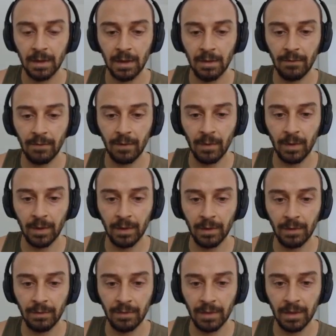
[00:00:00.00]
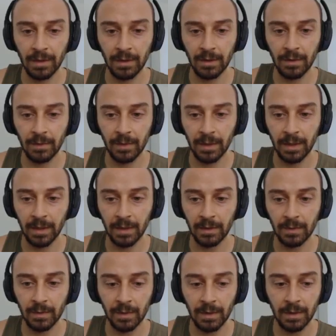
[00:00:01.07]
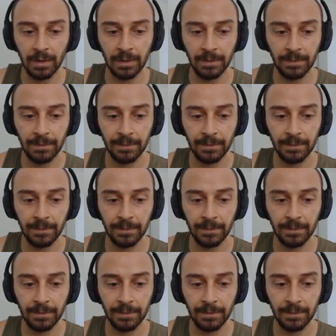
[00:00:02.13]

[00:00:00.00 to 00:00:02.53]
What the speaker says: if we want to go Vanguard, we can as well.